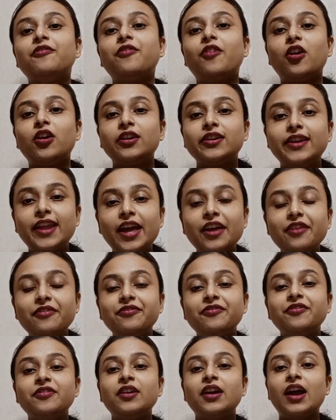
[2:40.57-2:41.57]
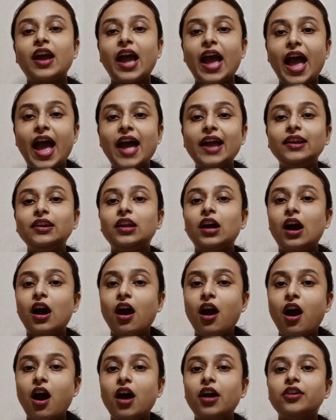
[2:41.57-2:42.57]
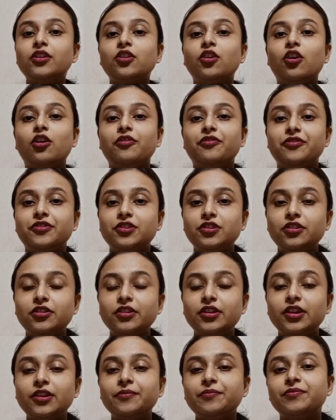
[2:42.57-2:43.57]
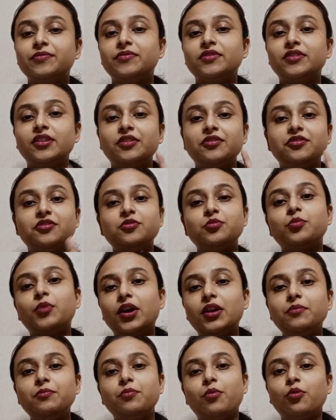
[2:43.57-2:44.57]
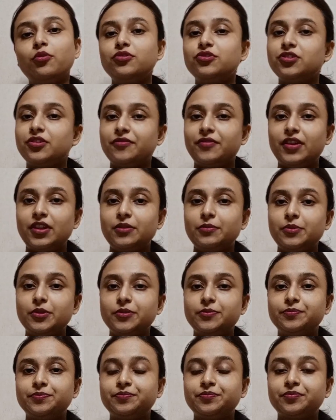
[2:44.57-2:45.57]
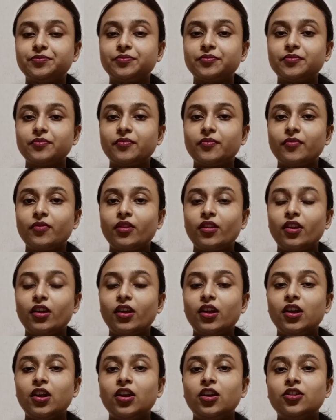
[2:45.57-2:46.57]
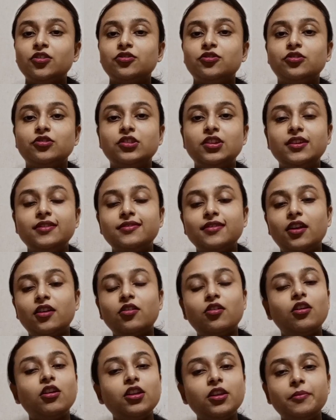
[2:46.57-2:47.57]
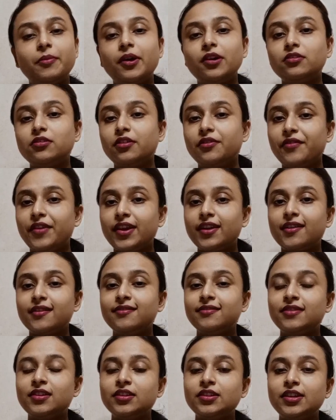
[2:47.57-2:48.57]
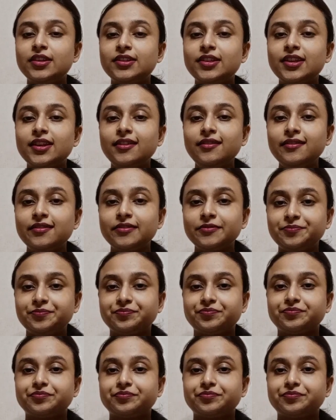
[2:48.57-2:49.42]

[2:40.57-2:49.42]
For DEF, and hard of hearing, there is one post available. So these are all about the vacancy details.